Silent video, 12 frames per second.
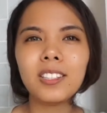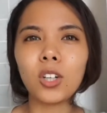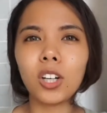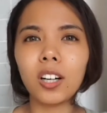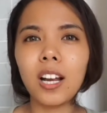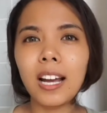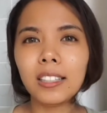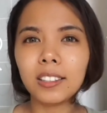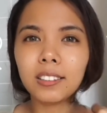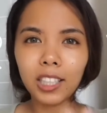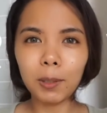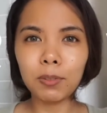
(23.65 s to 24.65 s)
These are
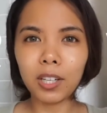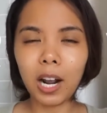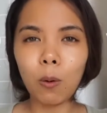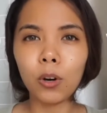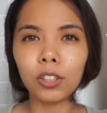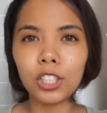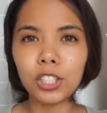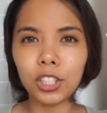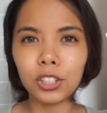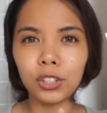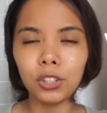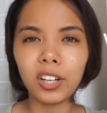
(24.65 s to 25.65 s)
the tips that I want to
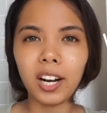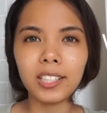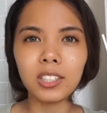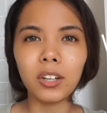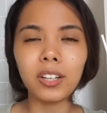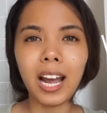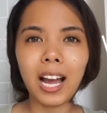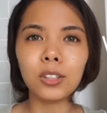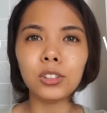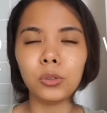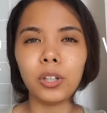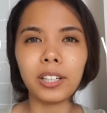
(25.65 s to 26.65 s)
share to you guys on
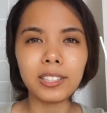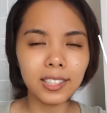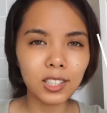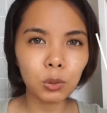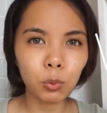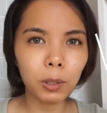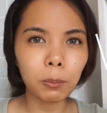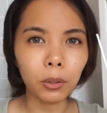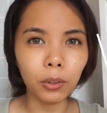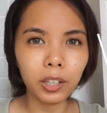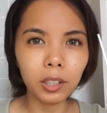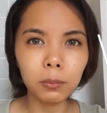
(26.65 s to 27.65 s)
how to accentuate
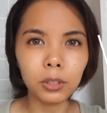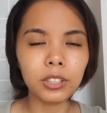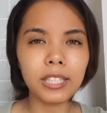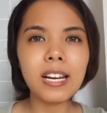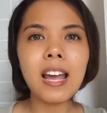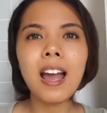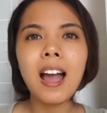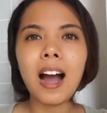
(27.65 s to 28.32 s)
Morena beauty.